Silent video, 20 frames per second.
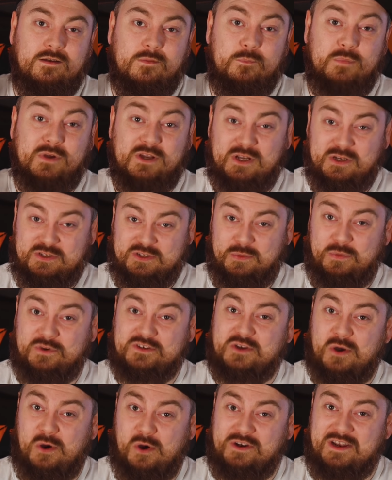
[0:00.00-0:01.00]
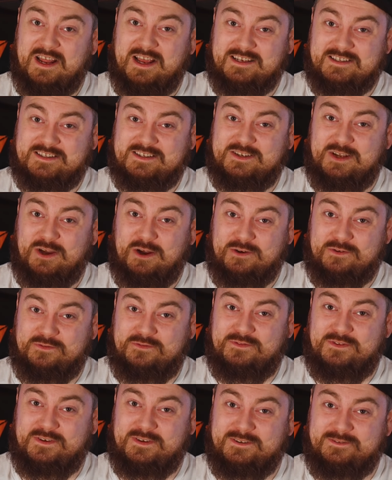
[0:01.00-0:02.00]
because it was on his
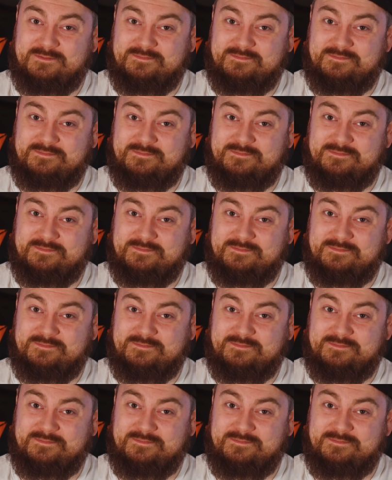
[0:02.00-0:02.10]
turf.